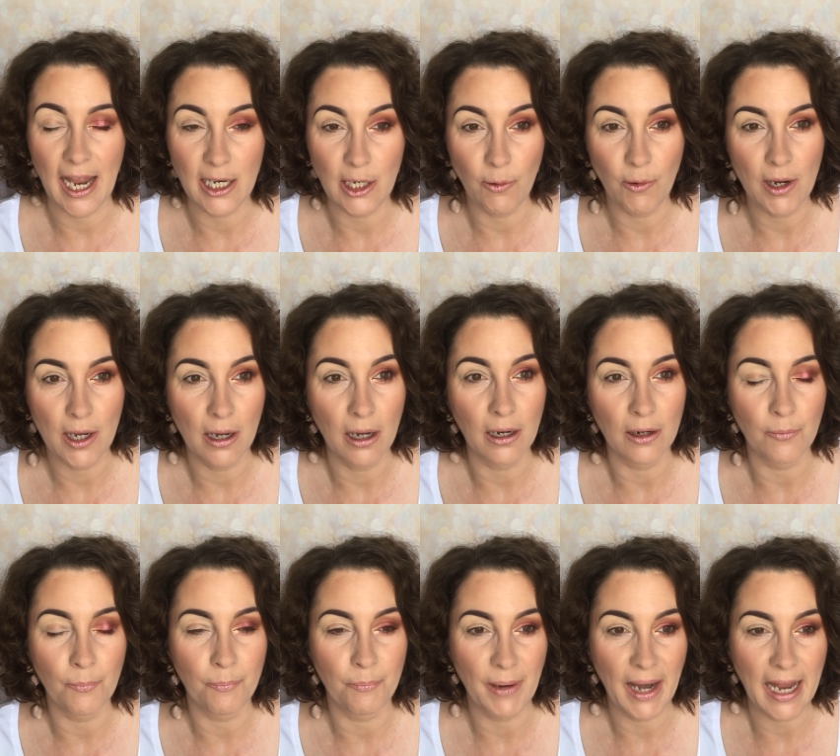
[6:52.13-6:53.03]
and you
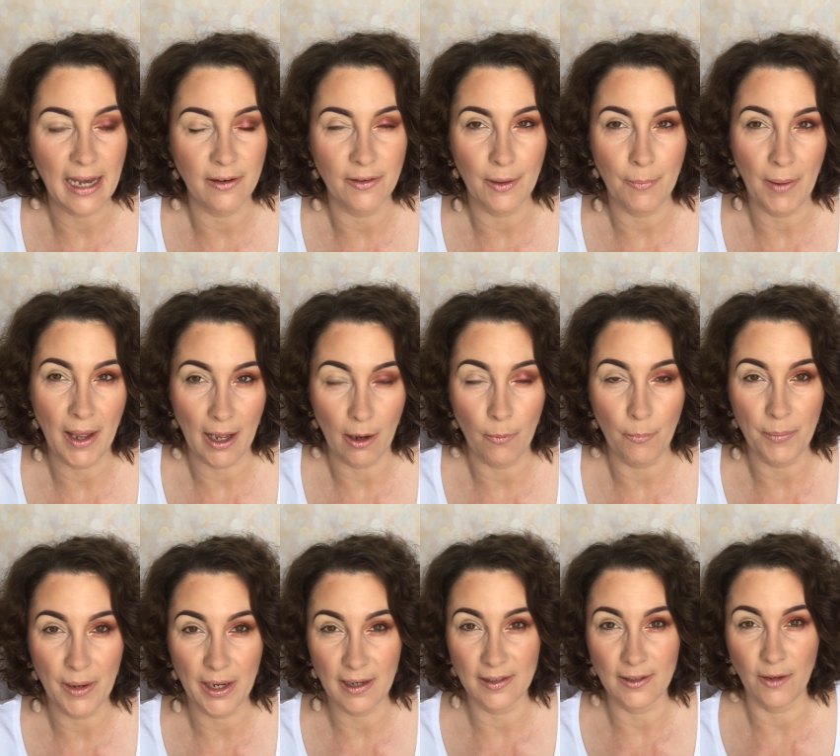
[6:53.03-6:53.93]
can't blend them out
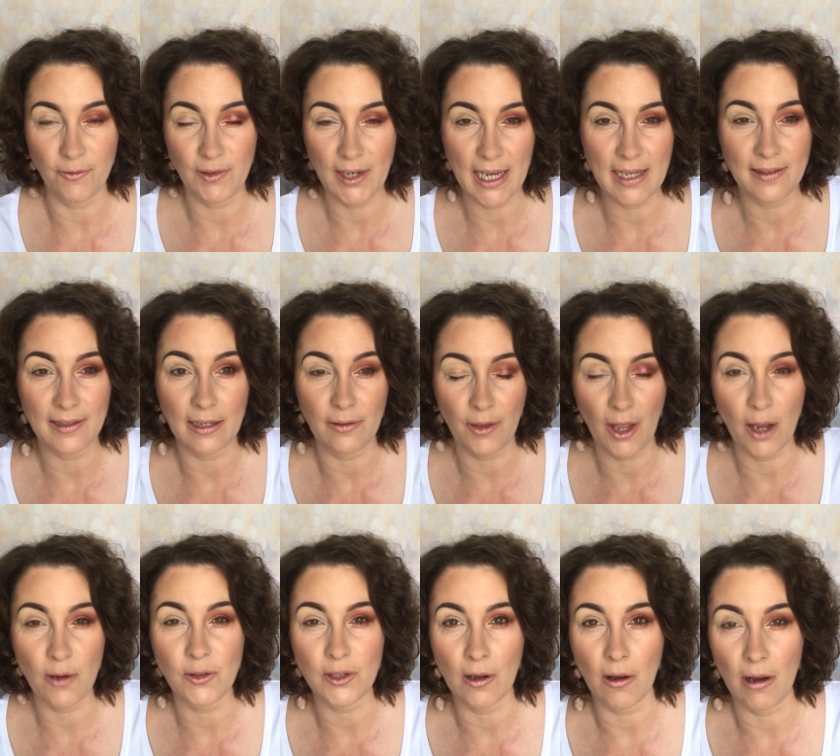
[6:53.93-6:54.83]
because I've tested
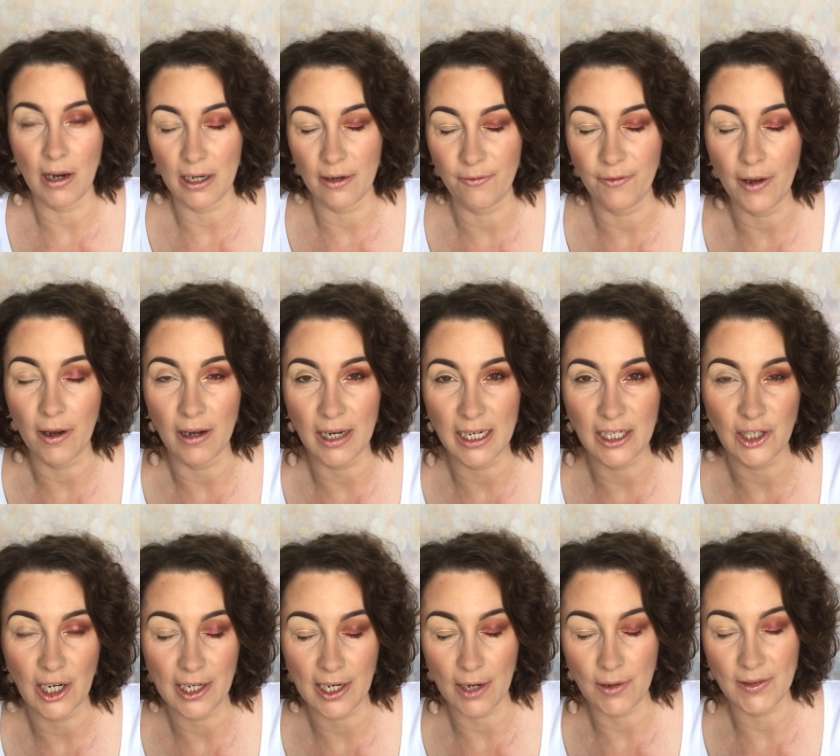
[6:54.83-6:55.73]
those kind of
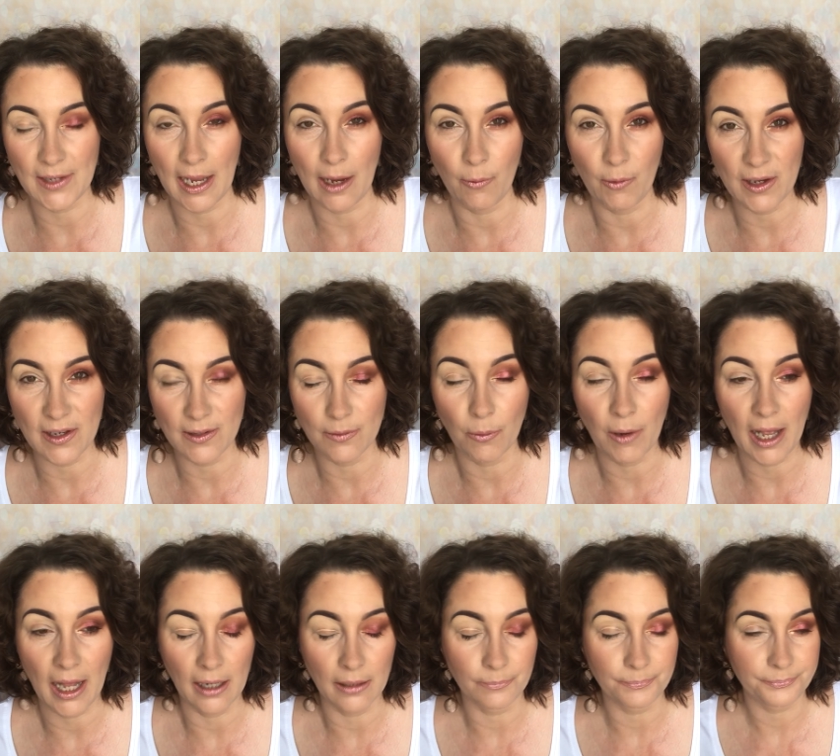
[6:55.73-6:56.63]
eyeshadows out as
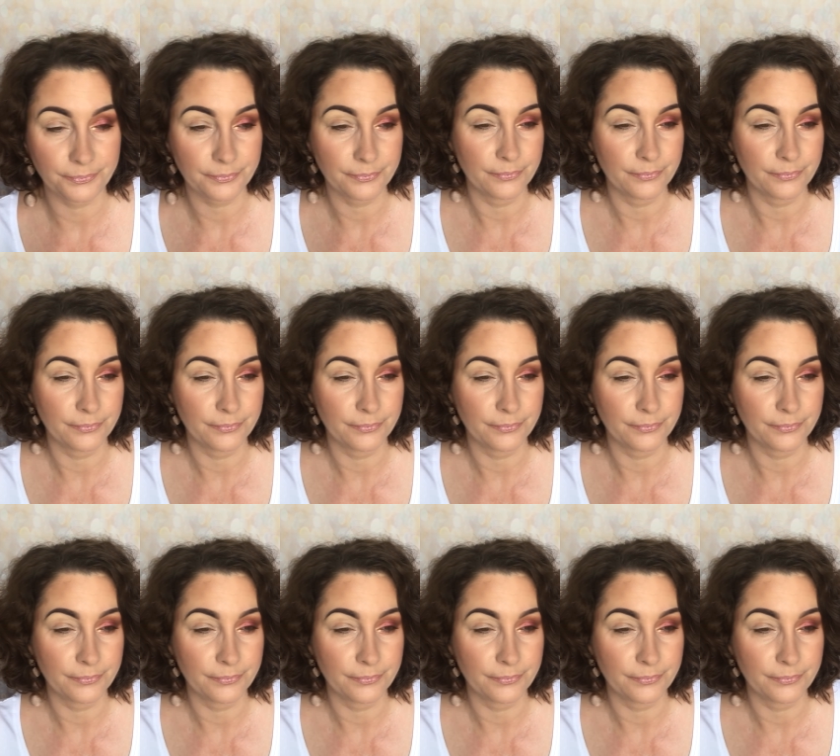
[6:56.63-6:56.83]
well.